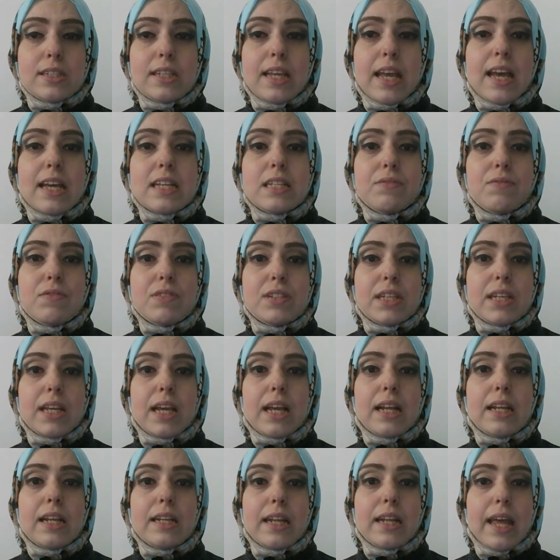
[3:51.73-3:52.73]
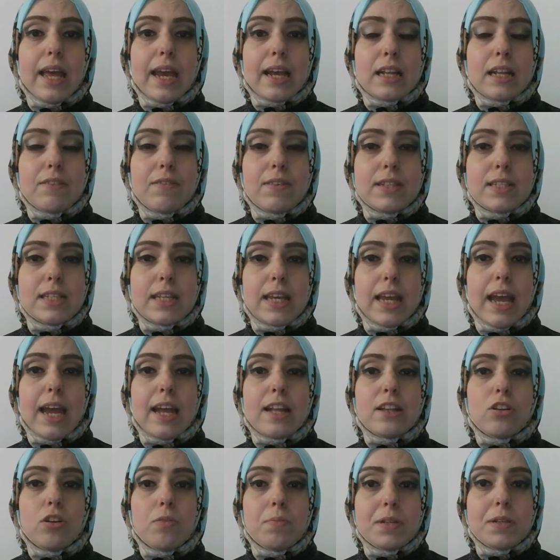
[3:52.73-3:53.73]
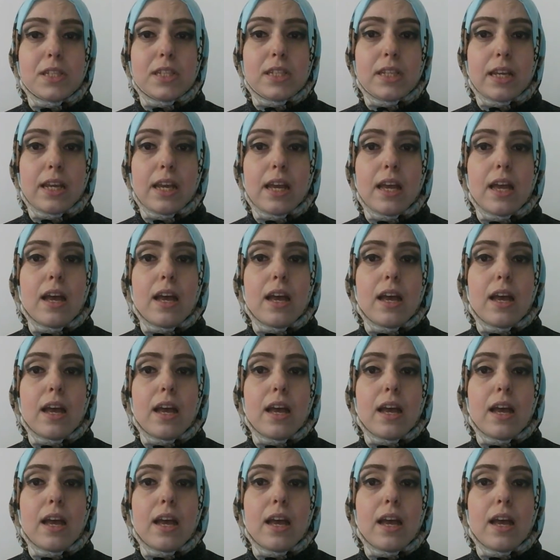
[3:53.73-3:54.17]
as physical inactivity and obesity